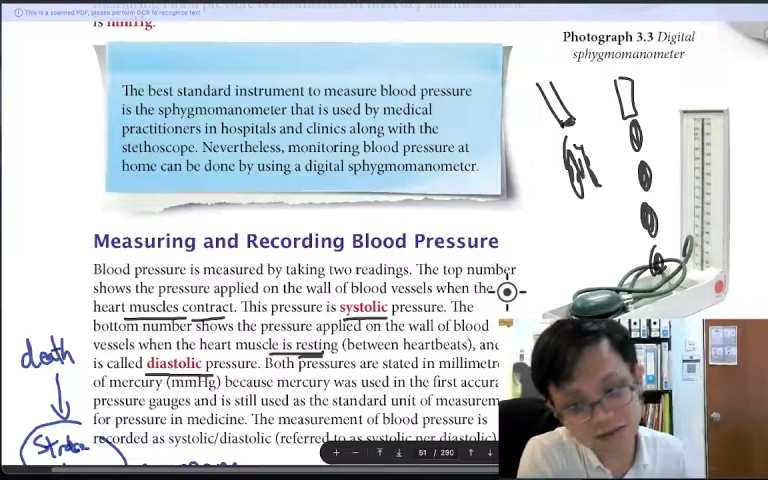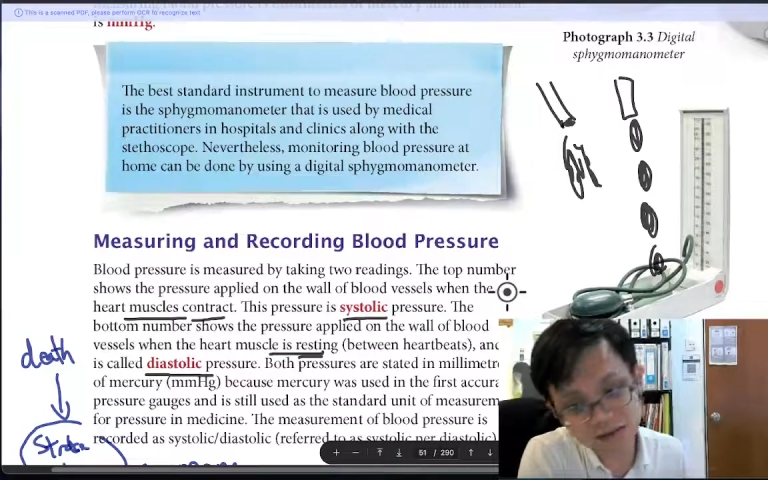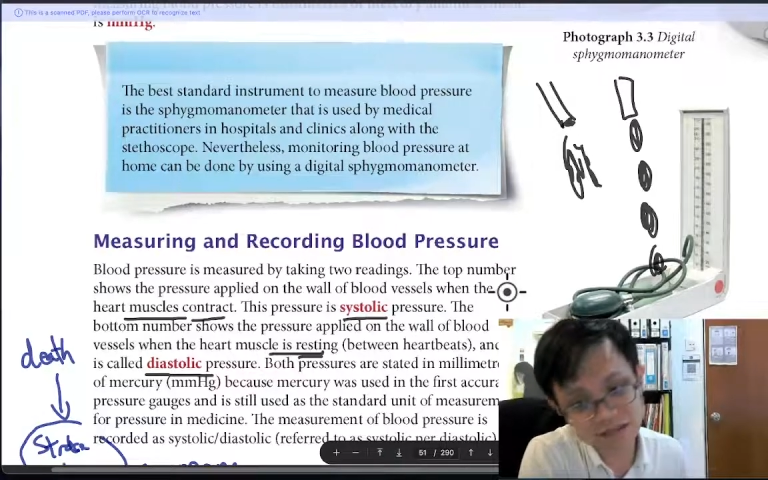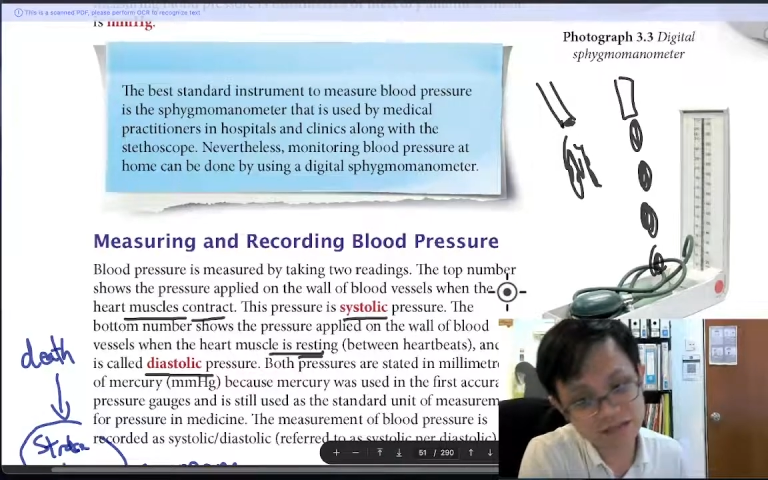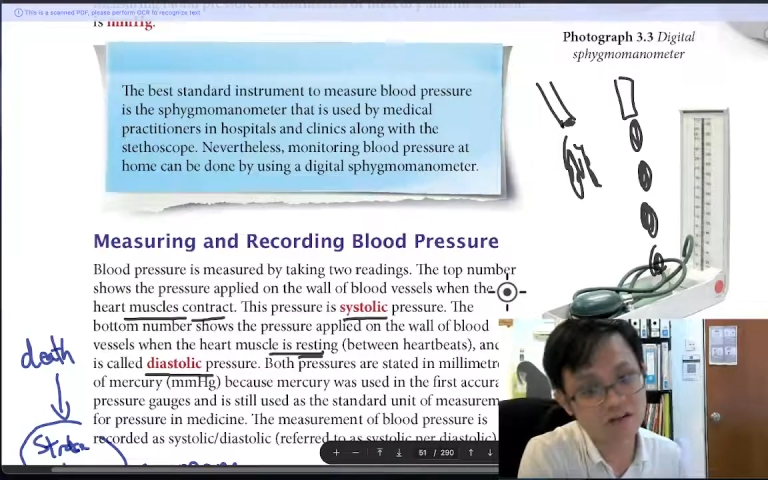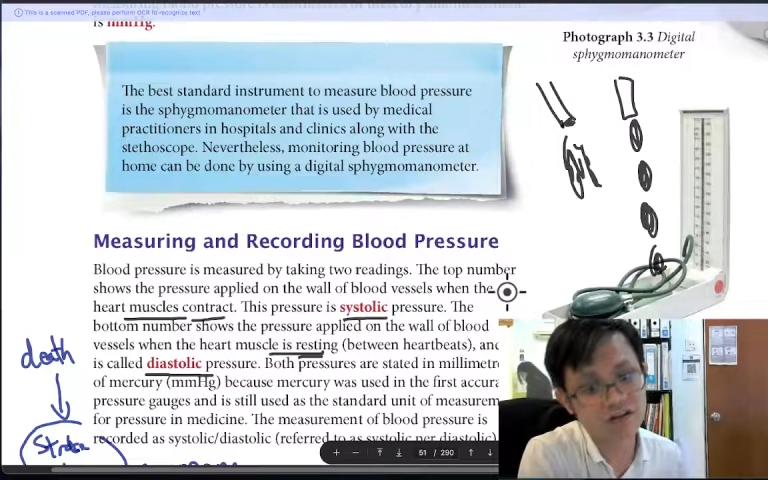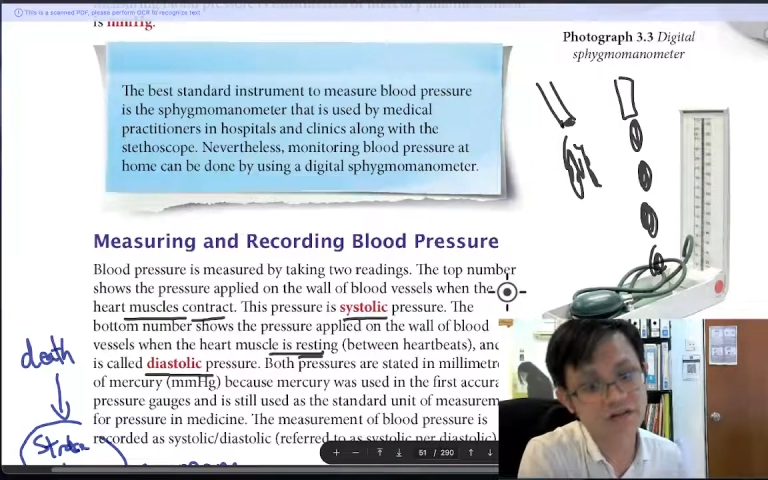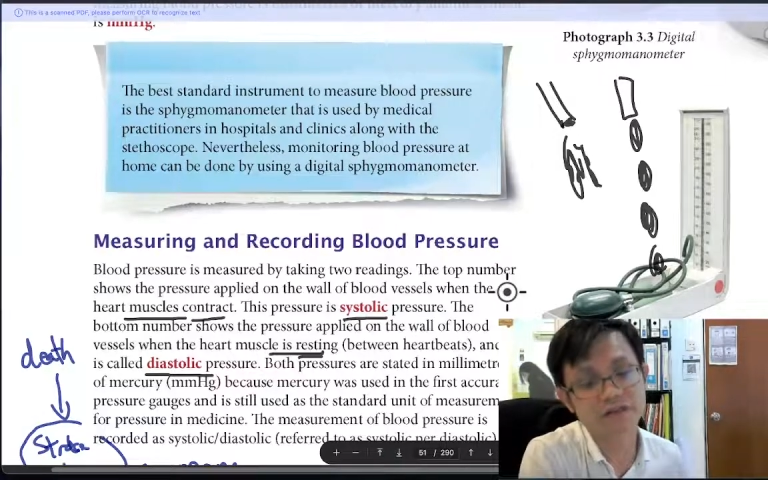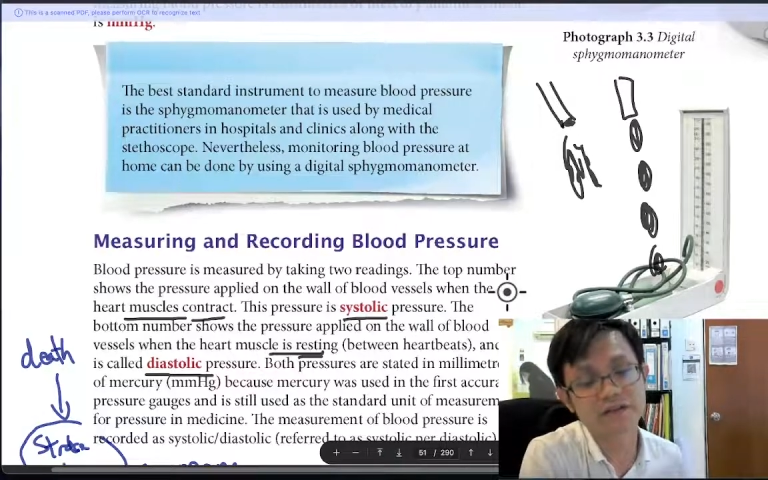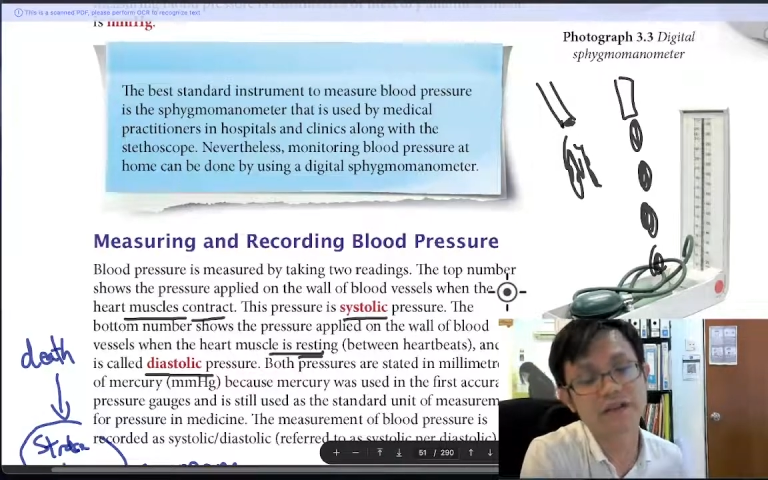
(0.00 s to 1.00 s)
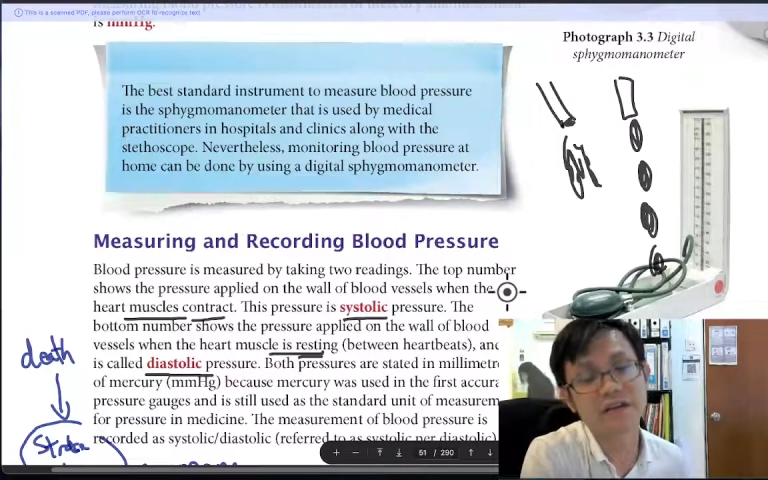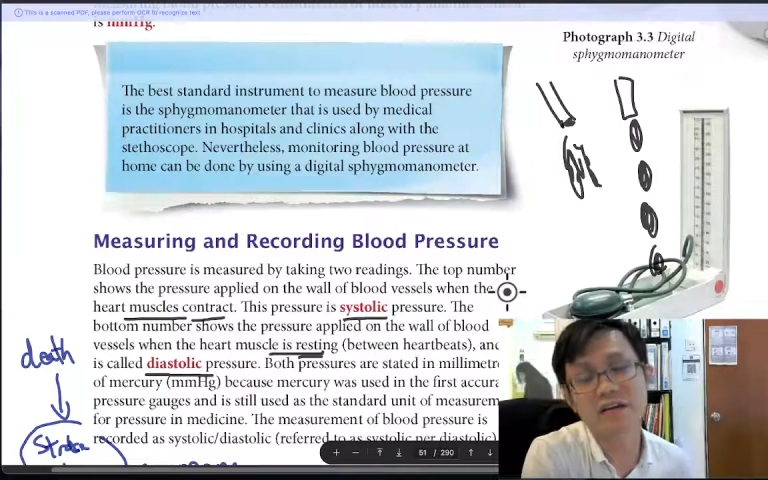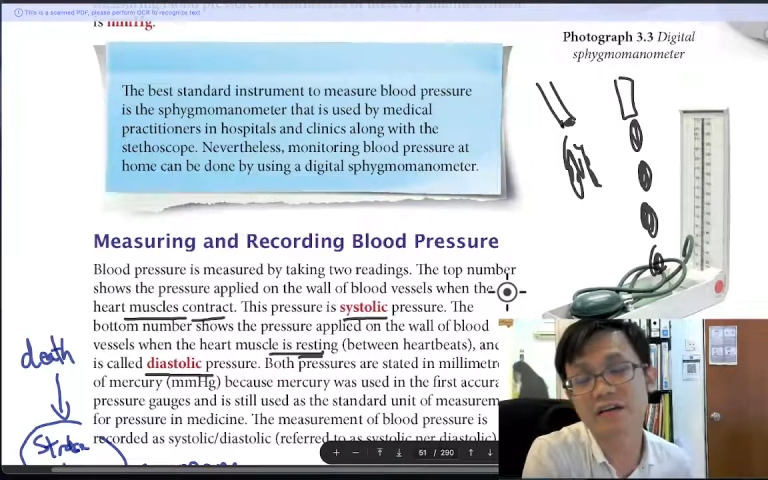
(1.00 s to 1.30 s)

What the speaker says: is involuntary.